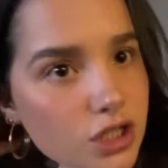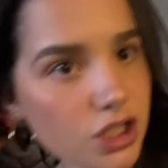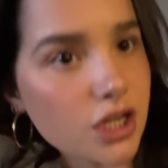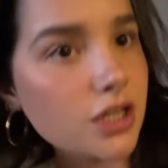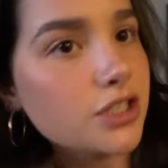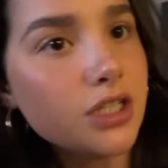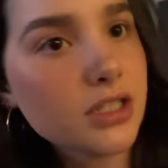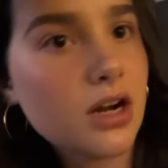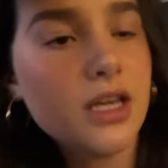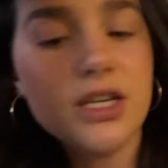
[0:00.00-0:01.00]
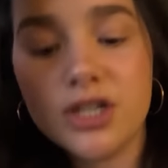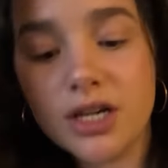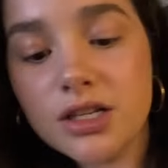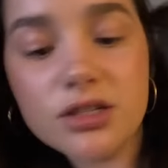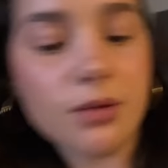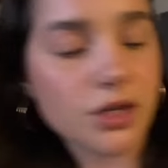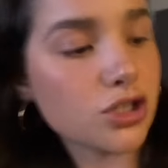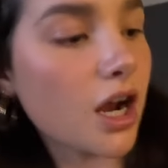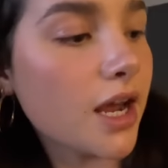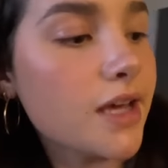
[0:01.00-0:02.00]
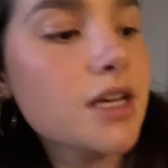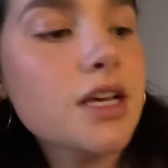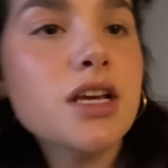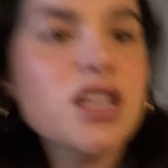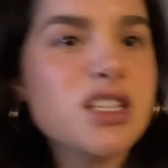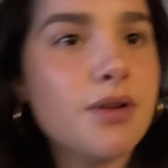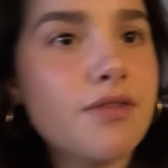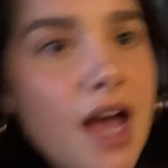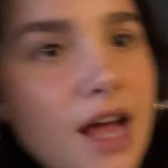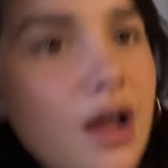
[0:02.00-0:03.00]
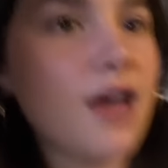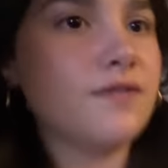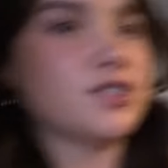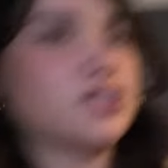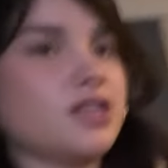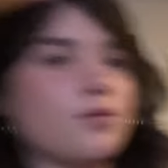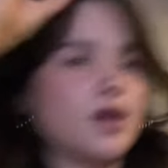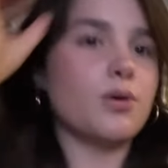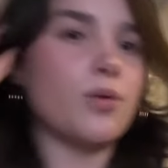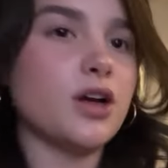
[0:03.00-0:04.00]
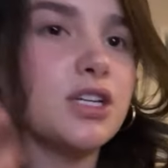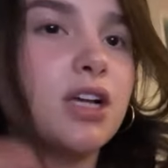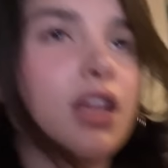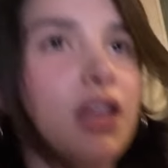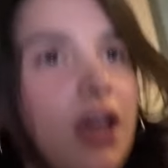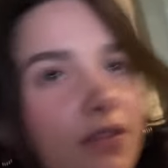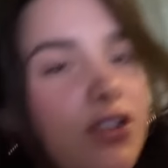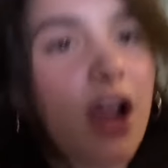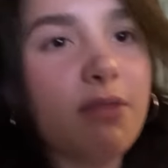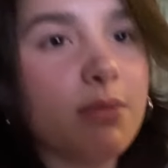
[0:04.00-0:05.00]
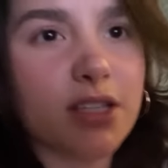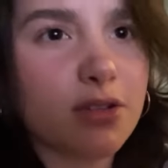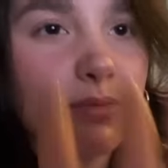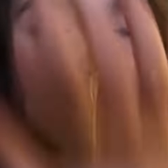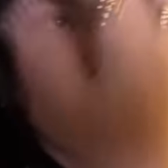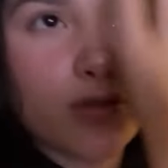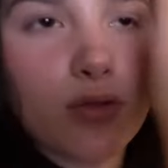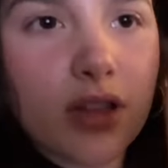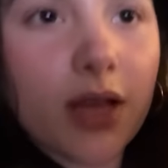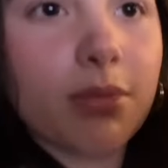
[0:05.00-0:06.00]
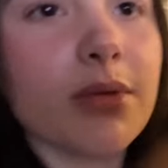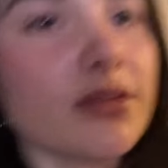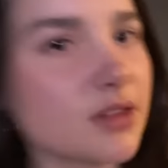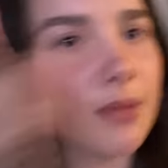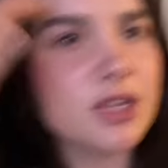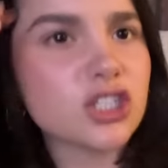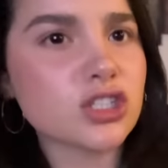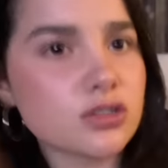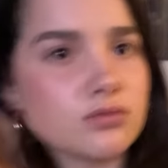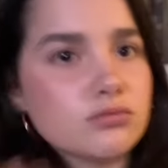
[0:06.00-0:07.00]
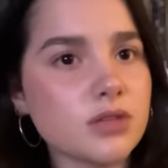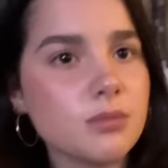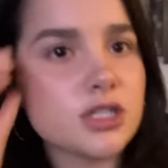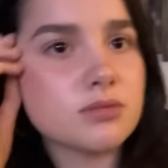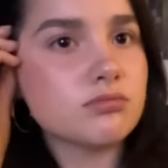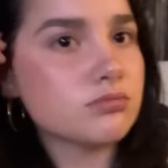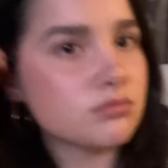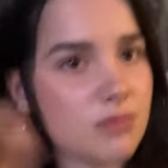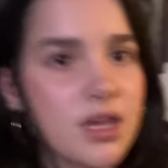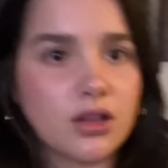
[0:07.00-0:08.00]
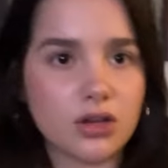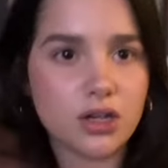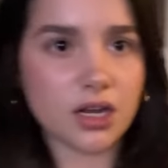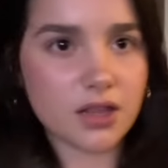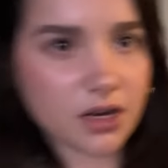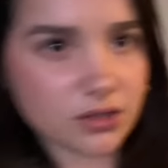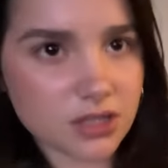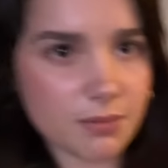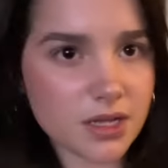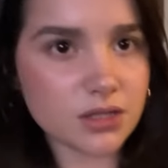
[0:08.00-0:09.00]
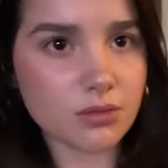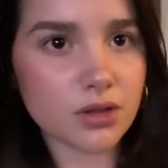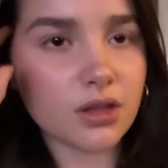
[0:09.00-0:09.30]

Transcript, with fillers: chicken because she does not eat chicken. So I'm gonna try some of that. I have seaweed. We're watching Love. Sorry, I've been messing with my hair this whole clip. Let me let me just let me just make it look good and then I'll stop messing with